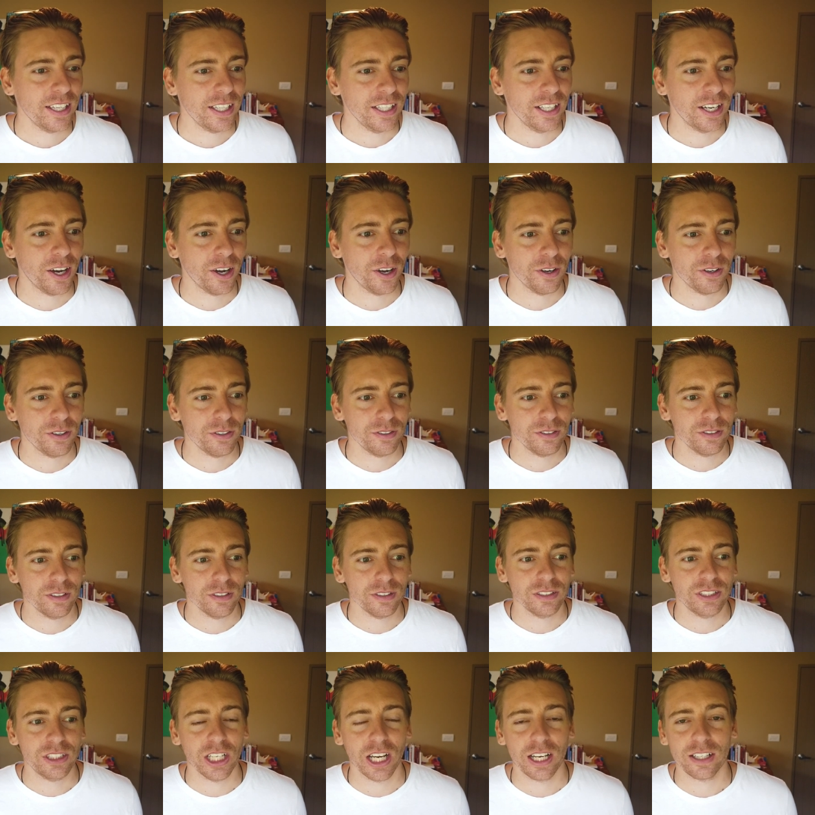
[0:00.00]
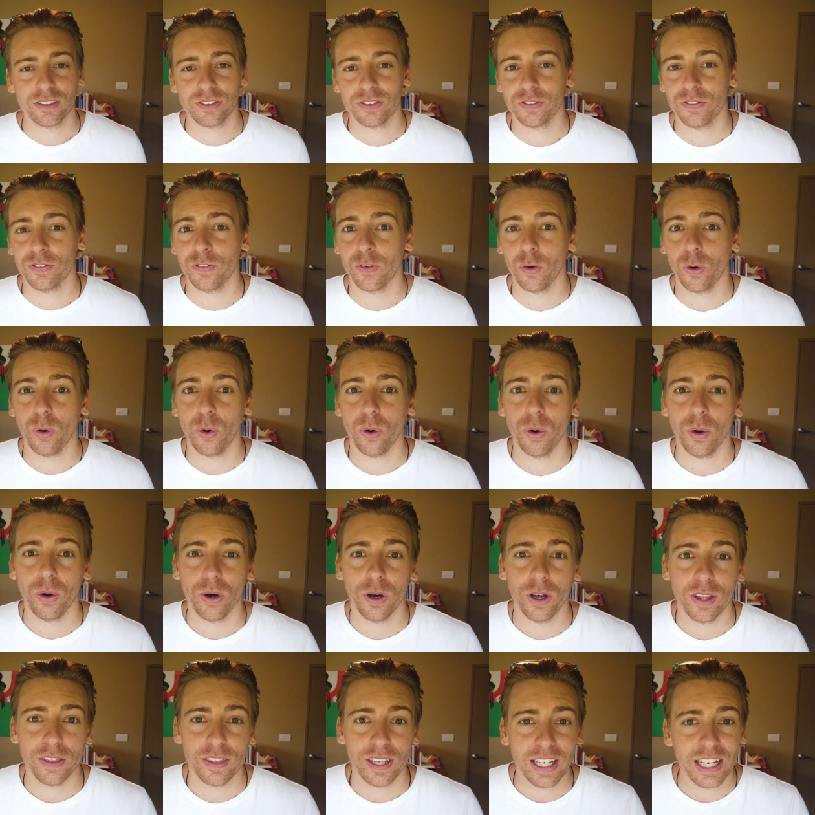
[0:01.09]
you know, just
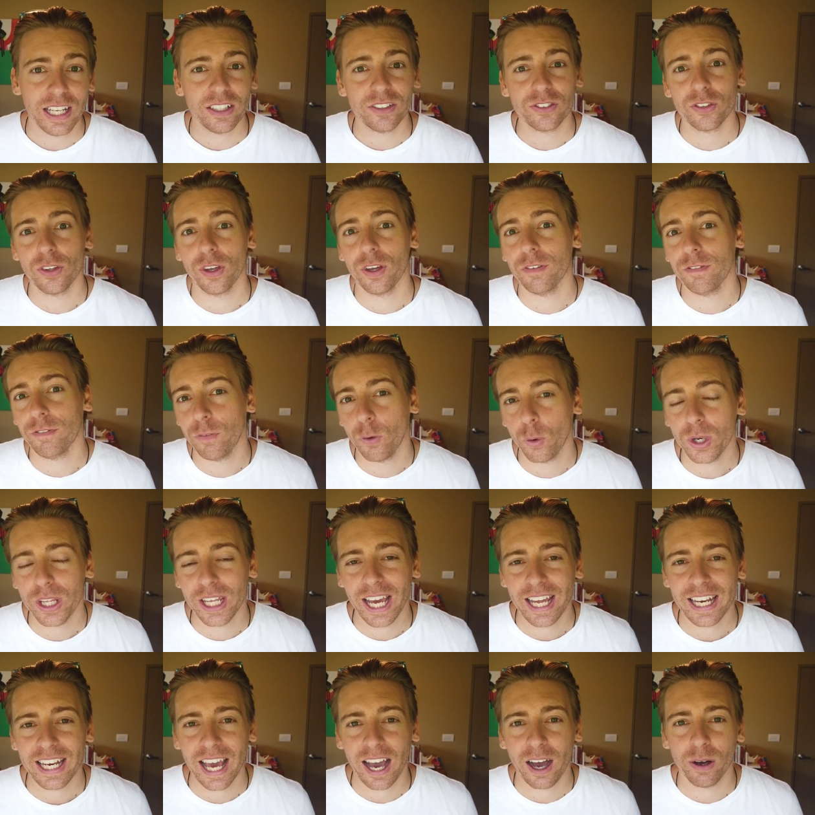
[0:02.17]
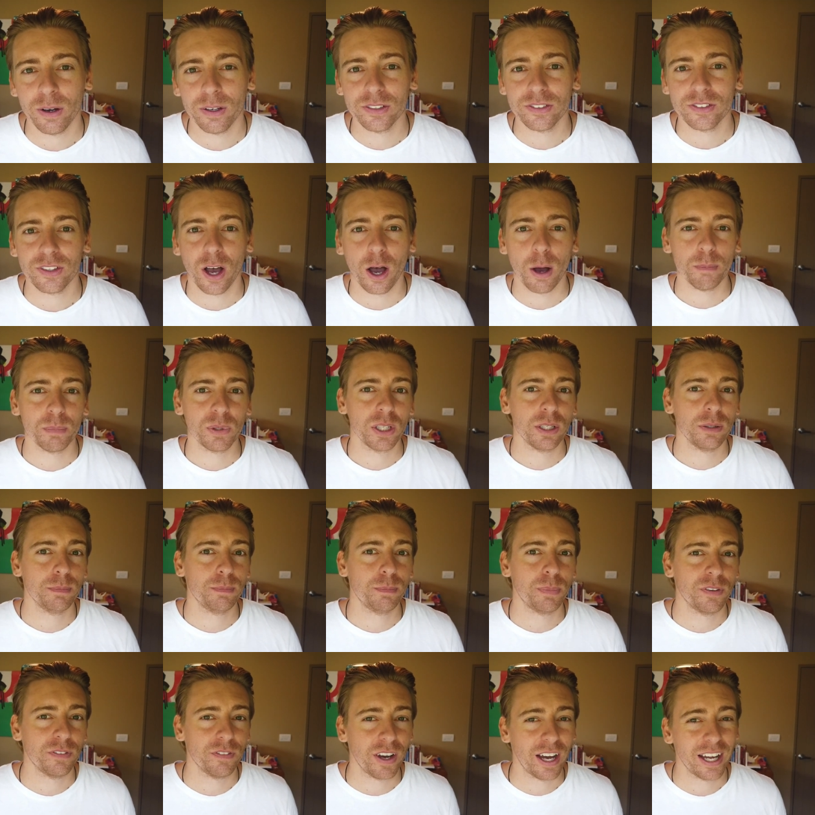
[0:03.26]
for the next forty-eight hours, I'm gonna
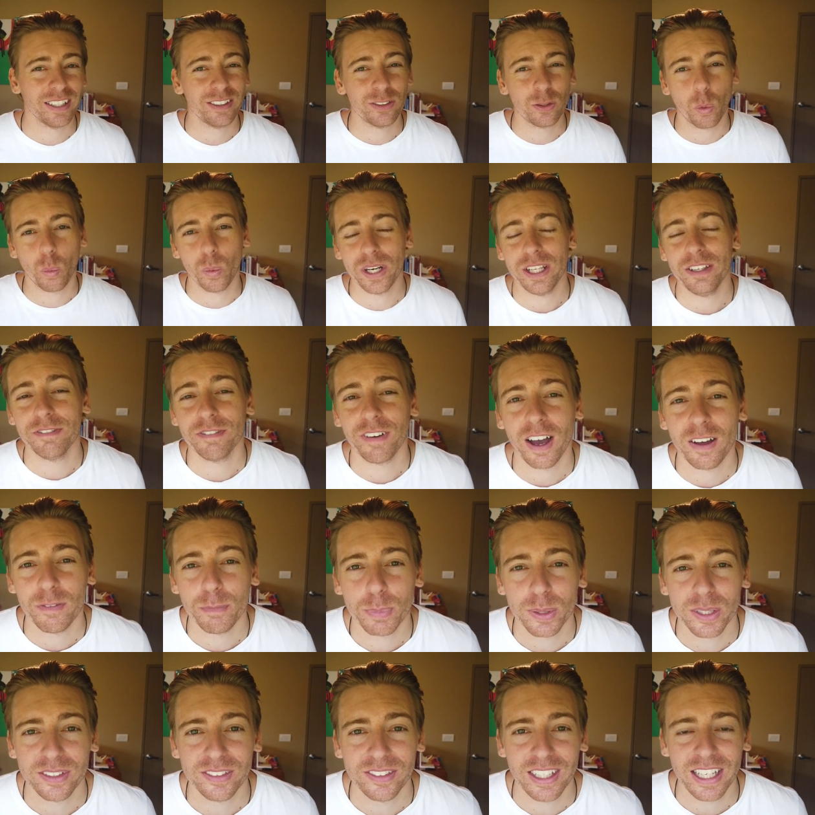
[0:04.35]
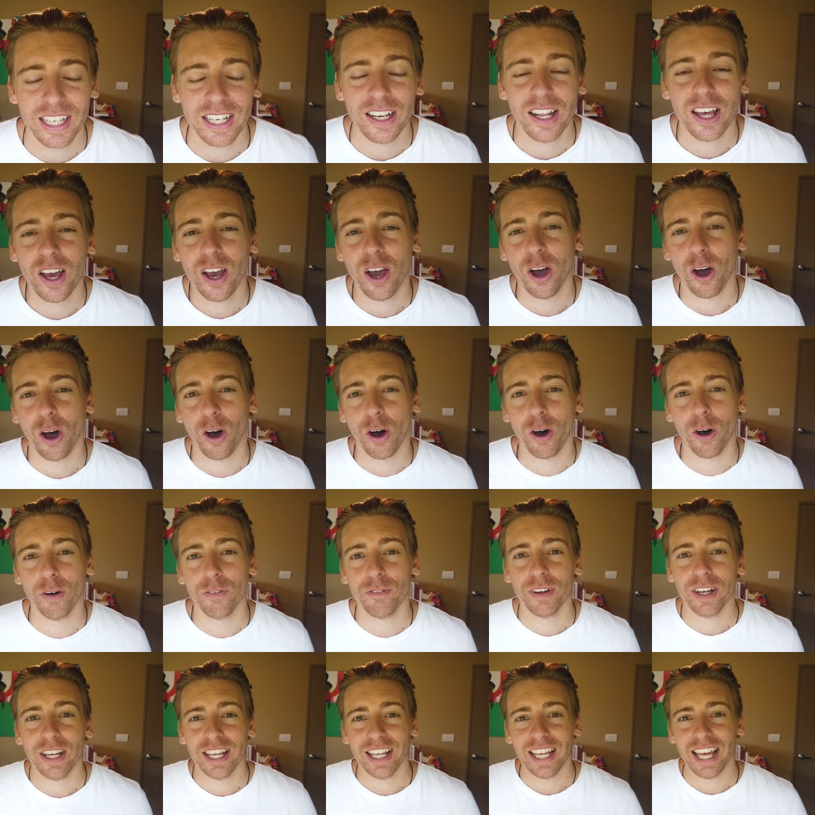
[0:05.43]
provide twenty-five percent
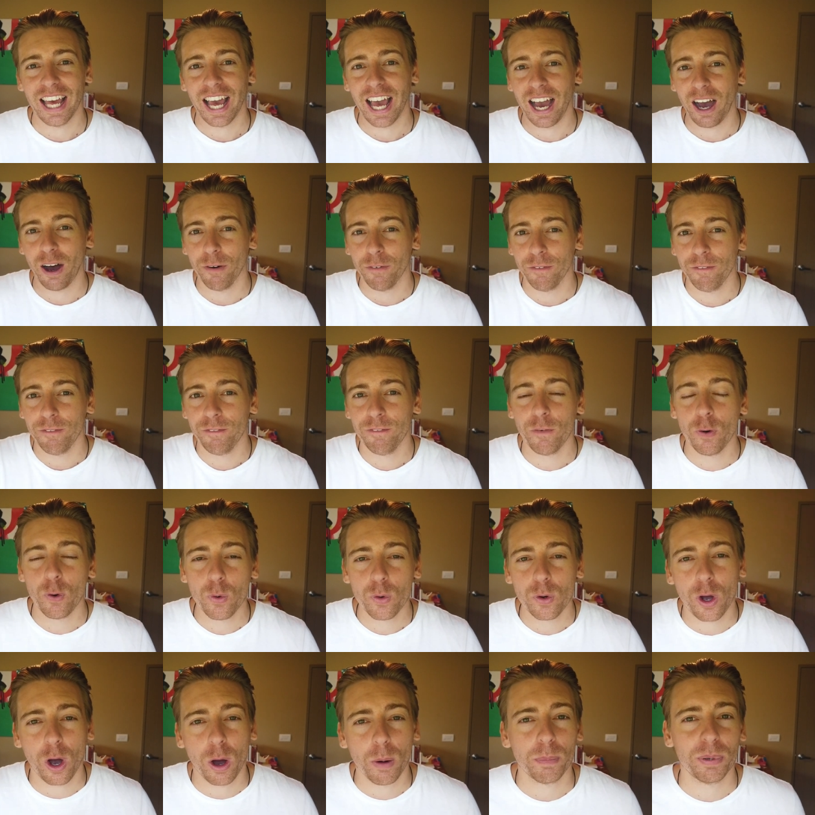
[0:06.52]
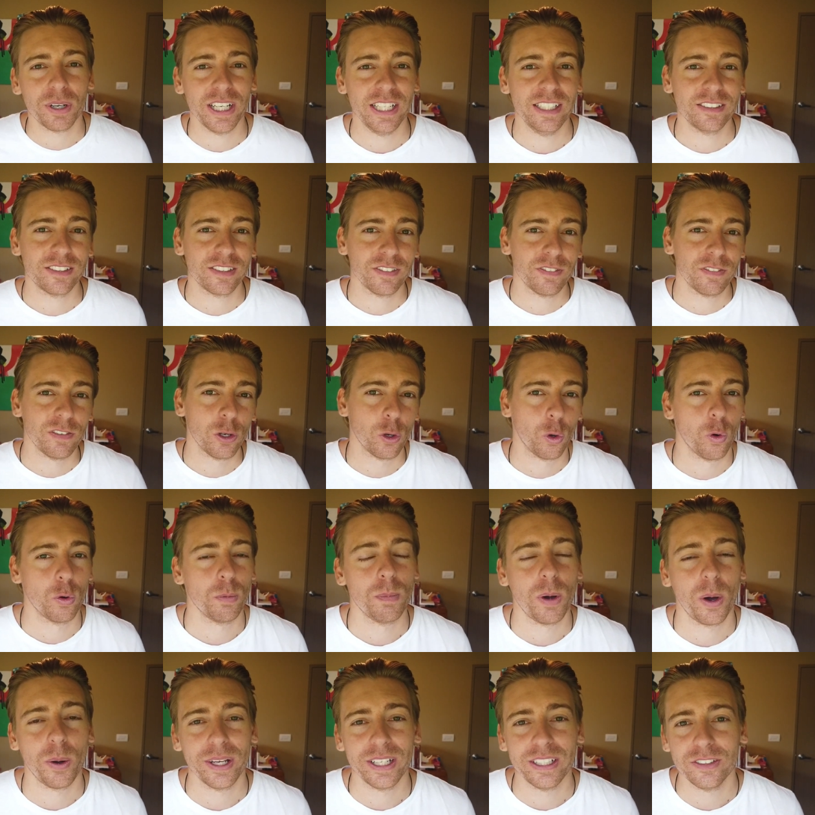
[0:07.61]
off our full comprehensive lawn
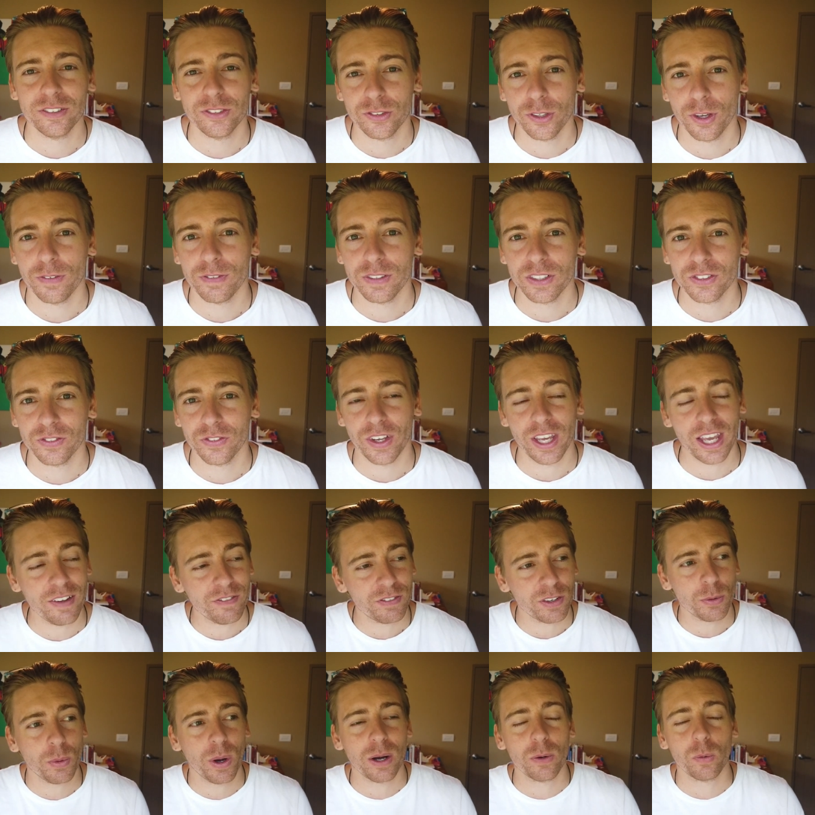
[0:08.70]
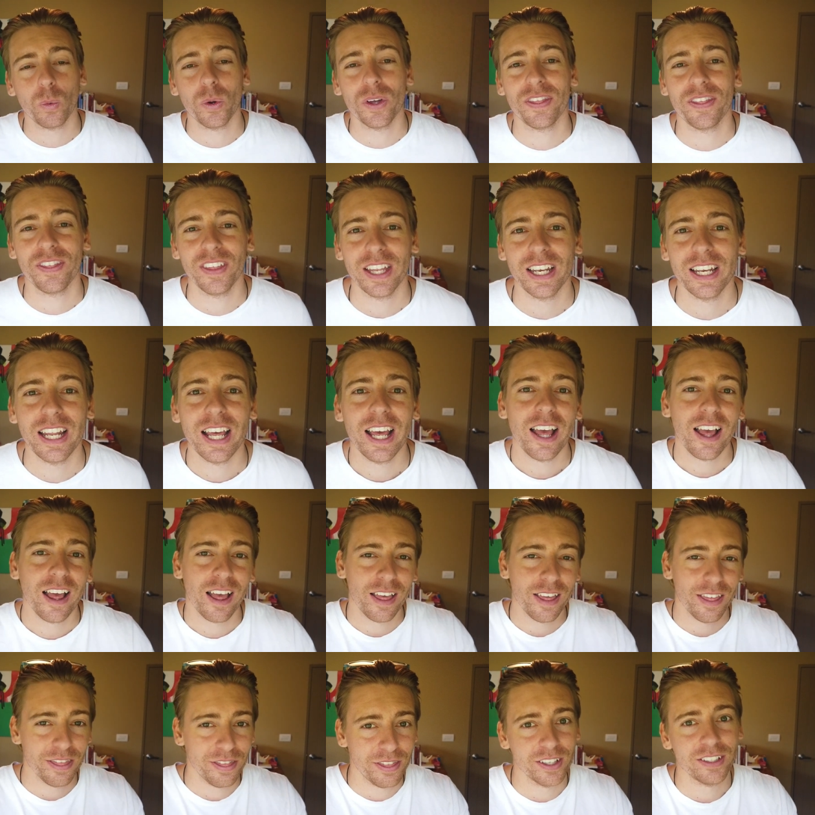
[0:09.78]
mowing service for everyone within
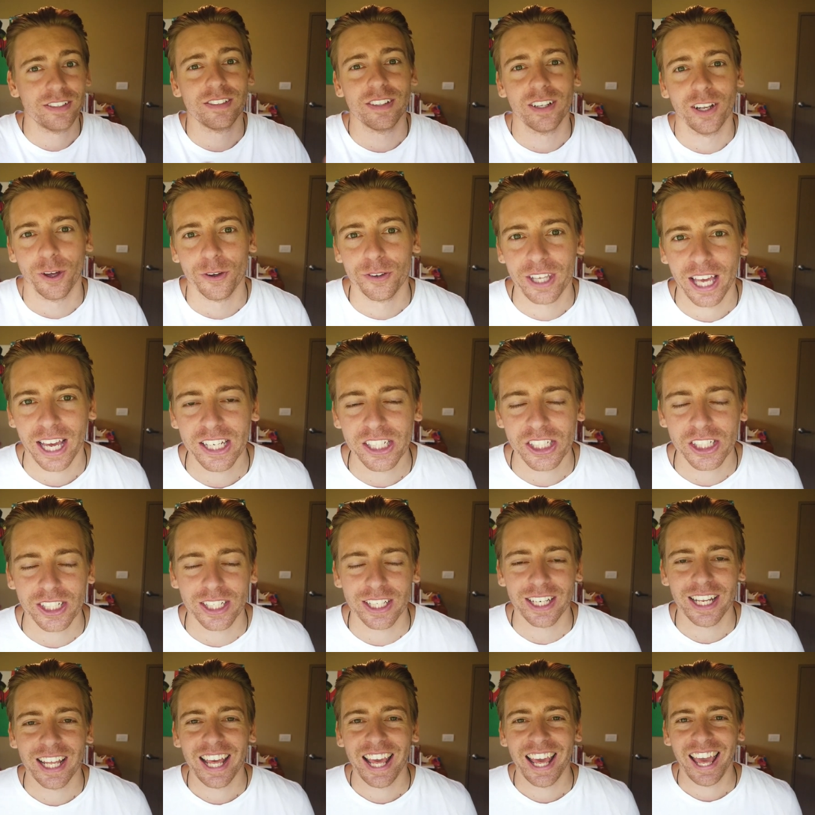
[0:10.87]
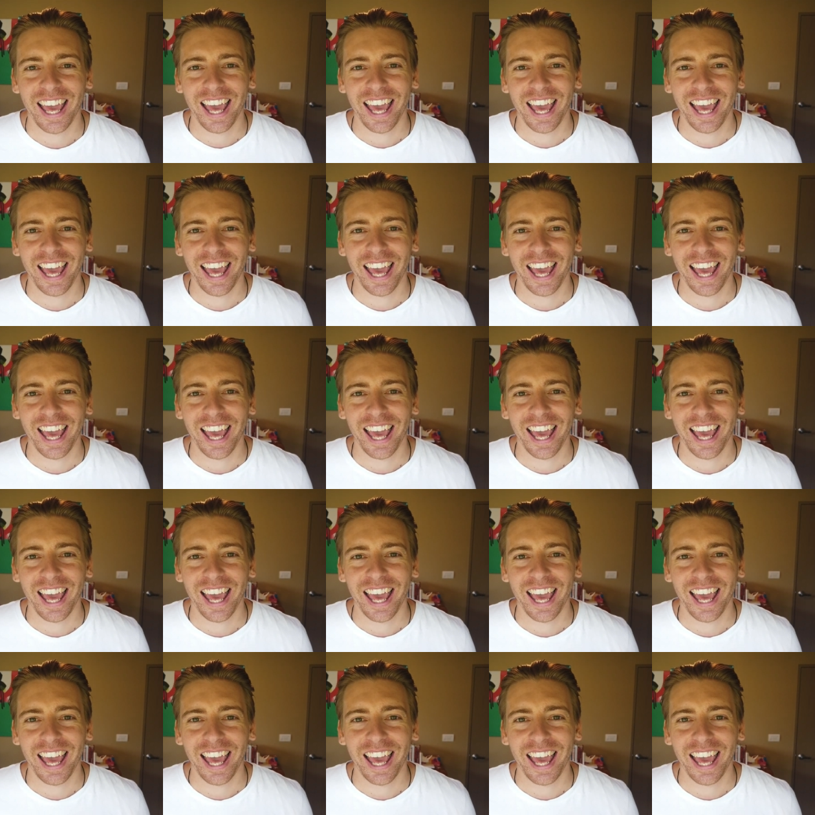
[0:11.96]
this location.